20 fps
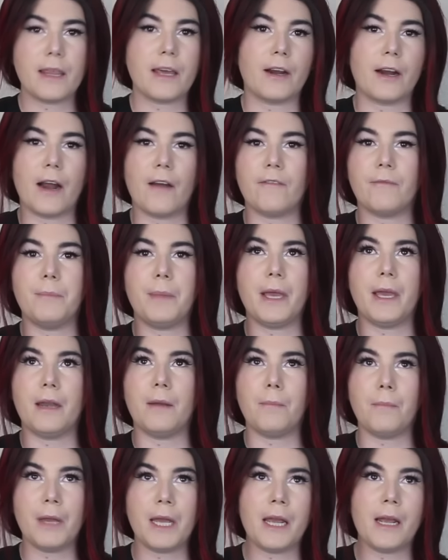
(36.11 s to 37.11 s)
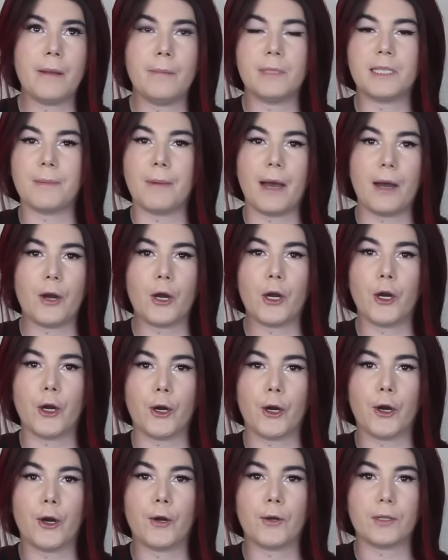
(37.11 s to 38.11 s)
There have been memes about
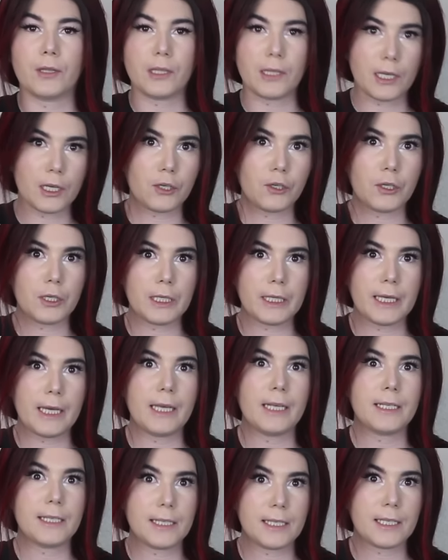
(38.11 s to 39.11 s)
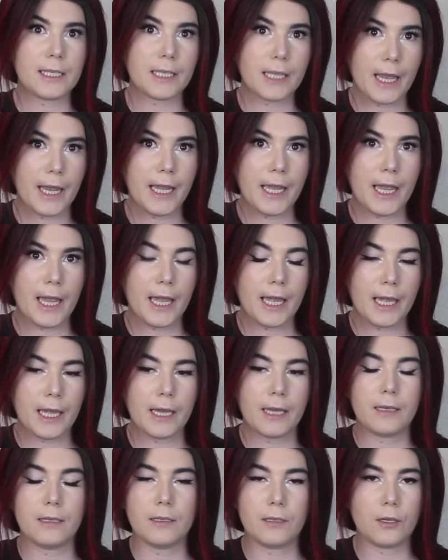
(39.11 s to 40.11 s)
her literally
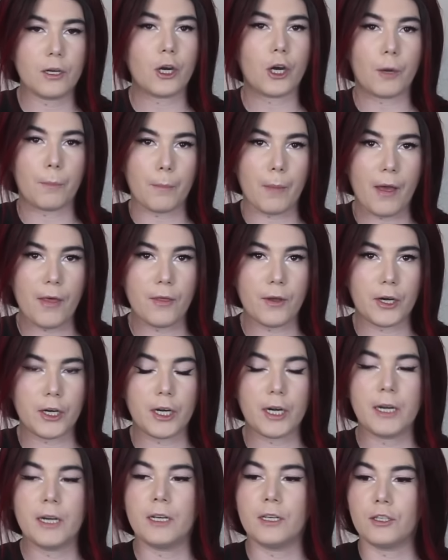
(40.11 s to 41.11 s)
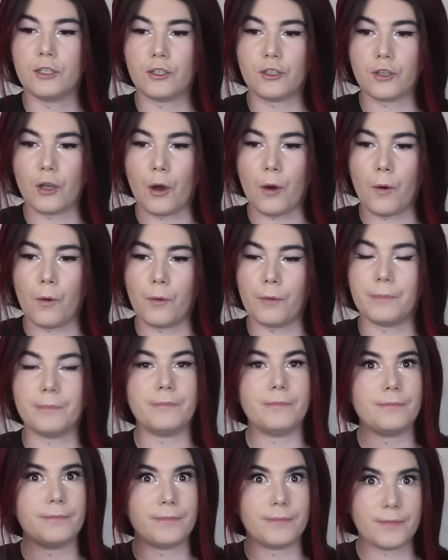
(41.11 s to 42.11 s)
slaying her mother. So
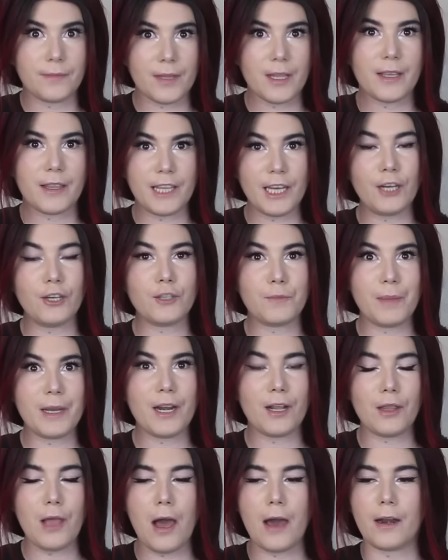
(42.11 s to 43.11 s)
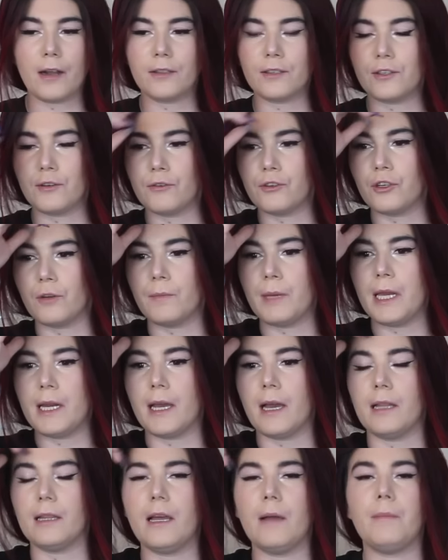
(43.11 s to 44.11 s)
there's been a lot on social
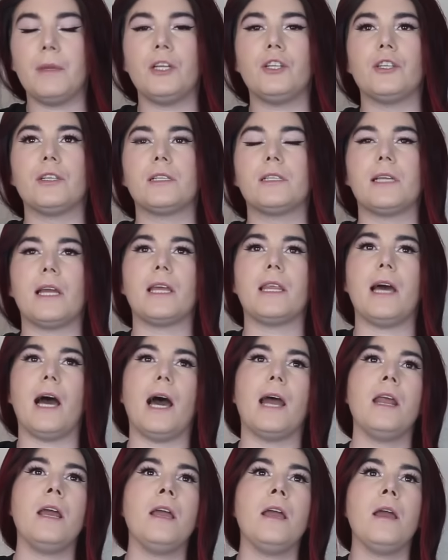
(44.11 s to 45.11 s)
media, let me just say that.